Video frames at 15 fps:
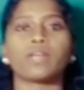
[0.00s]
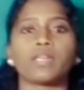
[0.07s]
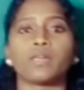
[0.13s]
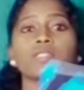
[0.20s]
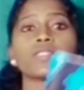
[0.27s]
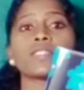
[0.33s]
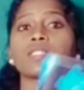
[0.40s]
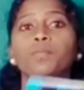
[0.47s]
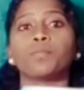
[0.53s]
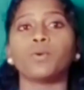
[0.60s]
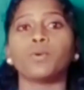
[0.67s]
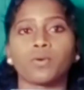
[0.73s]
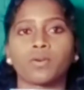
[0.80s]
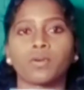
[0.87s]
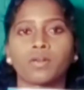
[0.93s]
is a book,
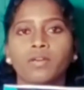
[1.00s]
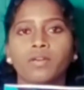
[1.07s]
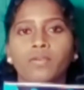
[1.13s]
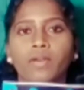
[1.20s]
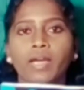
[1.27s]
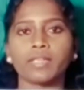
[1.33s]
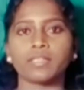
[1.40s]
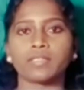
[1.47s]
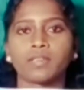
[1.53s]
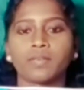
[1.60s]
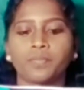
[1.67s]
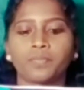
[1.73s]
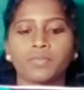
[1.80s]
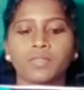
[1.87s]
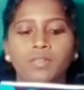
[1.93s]
right?
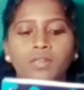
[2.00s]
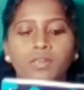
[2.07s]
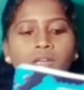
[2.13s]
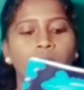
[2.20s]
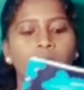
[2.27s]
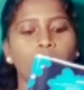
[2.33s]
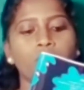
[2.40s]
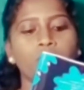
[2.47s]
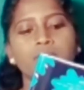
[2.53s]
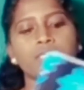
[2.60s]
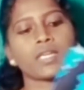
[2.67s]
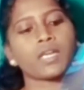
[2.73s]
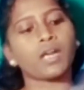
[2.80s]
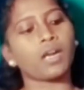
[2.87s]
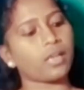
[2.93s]
What is the
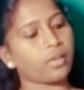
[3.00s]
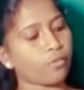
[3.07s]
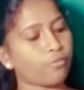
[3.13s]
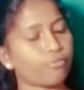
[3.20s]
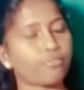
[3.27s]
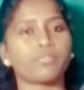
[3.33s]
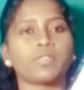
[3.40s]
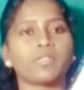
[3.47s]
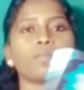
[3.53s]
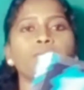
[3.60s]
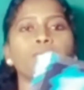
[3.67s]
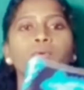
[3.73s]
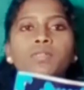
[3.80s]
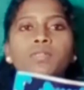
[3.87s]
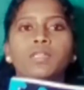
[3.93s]
color of the book?
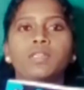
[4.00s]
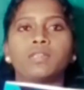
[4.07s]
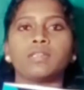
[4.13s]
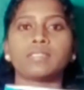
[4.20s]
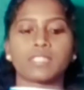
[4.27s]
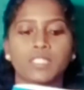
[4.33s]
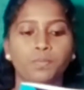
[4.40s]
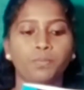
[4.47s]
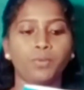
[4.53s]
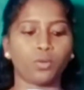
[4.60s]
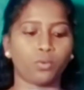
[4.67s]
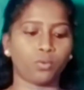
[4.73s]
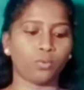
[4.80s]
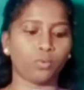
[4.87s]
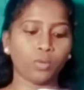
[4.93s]
It is blue.
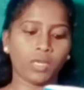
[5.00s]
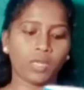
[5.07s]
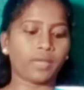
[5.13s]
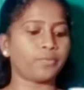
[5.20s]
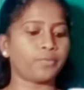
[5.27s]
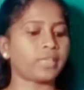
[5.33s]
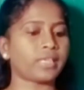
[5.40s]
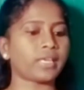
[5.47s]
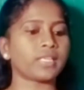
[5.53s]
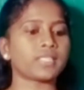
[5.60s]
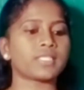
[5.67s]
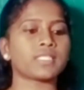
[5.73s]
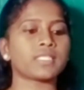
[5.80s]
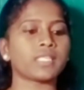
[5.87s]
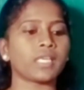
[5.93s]
We can
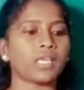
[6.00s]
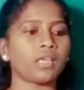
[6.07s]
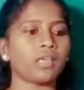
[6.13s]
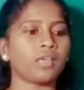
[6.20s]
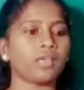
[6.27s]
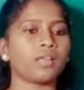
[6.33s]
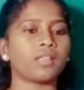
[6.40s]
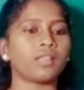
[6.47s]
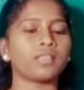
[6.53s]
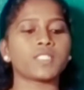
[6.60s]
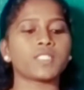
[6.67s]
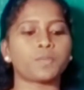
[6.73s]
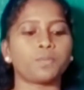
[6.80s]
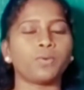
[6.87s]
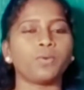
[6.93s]
see this
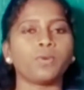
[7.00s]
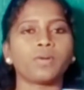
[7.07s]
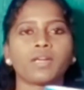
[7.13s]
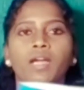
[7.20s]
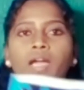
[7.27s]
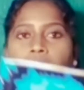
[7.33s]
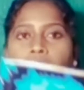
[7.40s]
book and